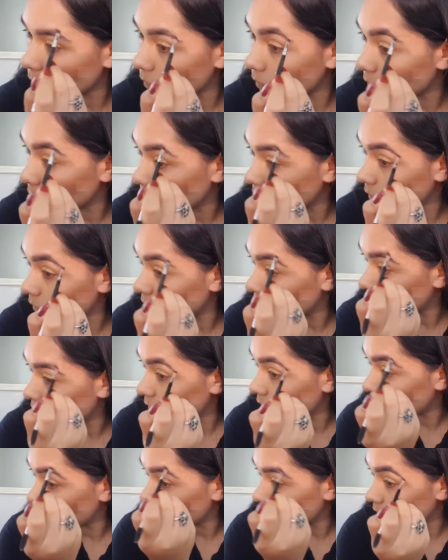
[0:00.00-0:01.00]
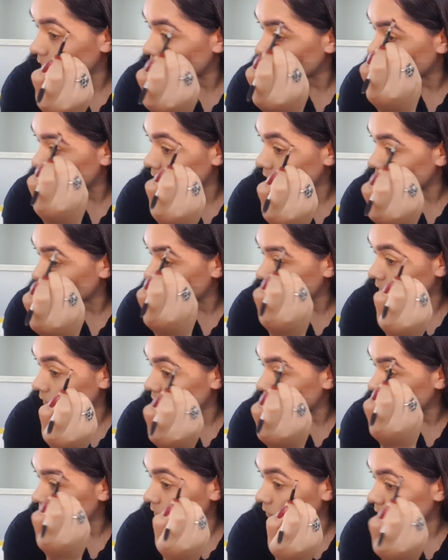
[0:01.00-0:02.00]
And I believe that our
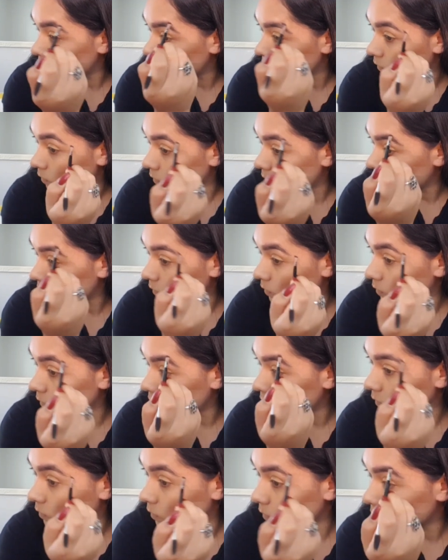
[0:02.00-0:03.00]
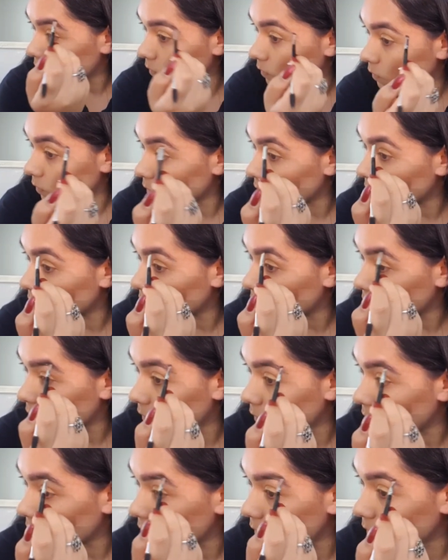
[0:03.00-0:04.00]
brows should be twins, not
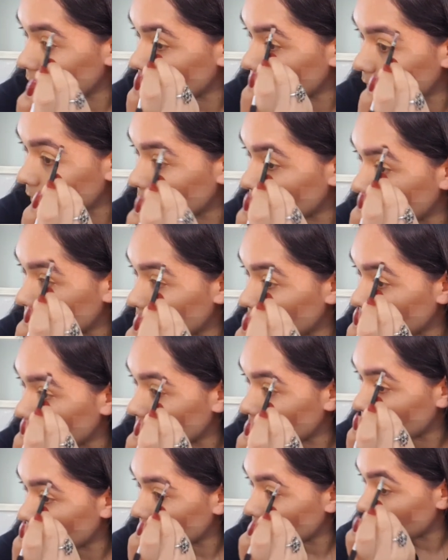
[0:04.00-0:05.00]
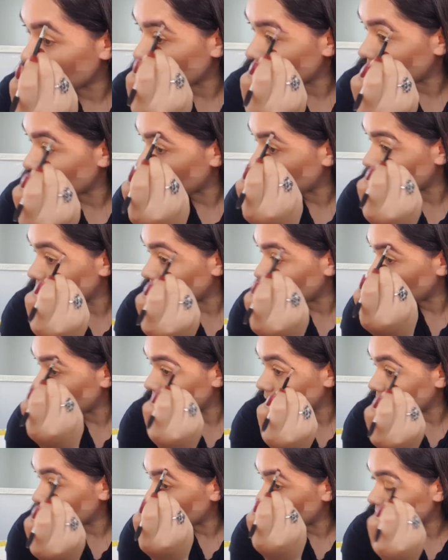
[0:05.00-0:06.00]
sisters. I like them to look symmetrical,
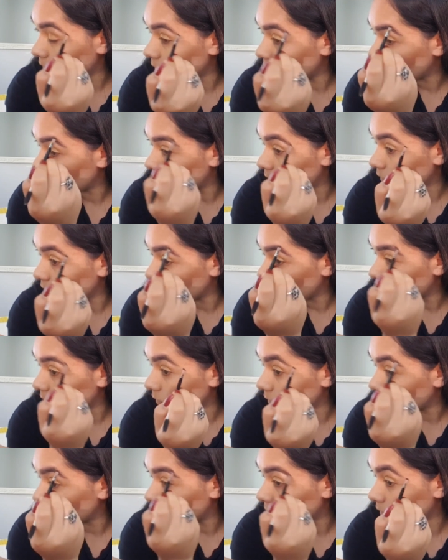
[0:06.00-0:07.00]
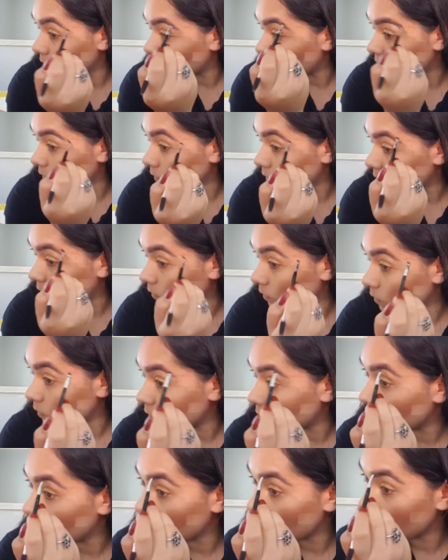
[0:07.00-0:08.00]
not floppy
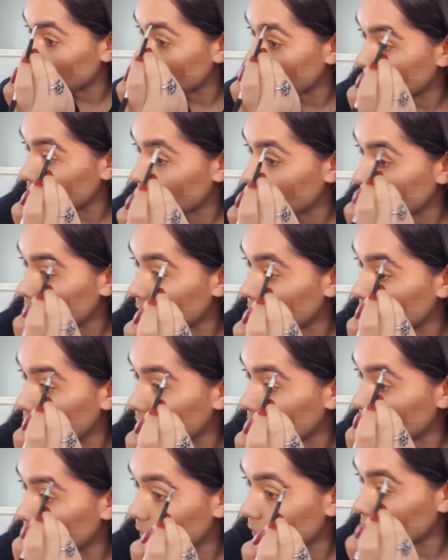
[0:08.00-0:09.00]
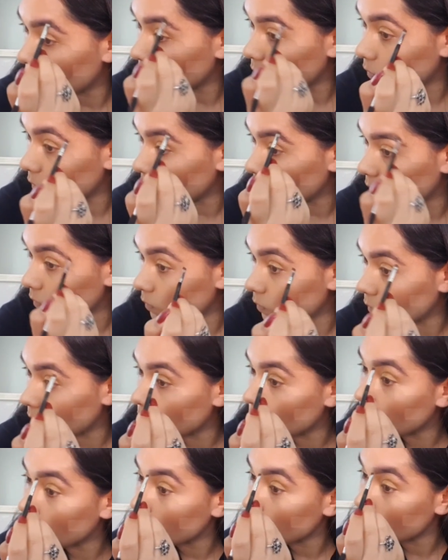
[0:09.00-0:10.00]
or weird. I don't want two different
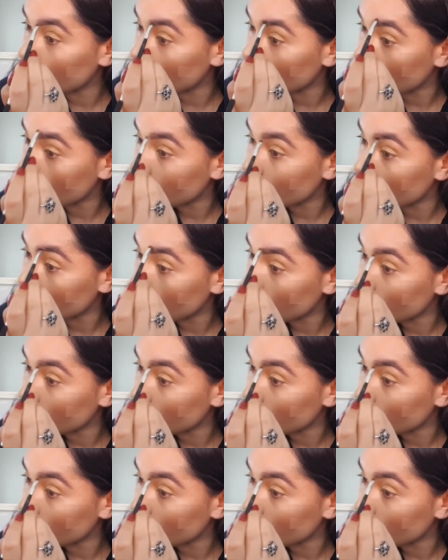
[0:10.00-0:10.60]
looking faces.